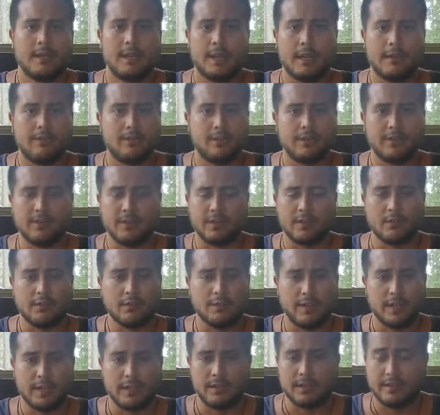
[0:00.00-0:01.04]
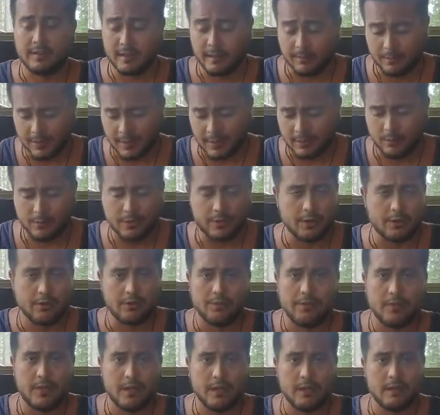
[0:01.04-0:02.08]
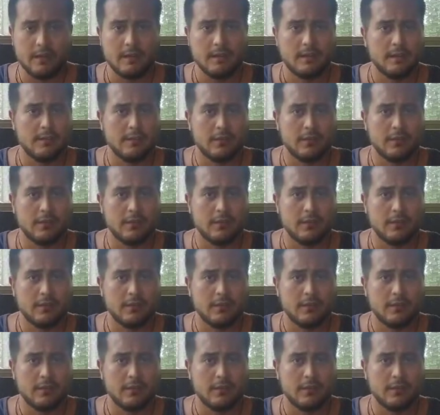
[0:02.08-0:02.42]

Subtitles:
every single day. Same thing with your feet.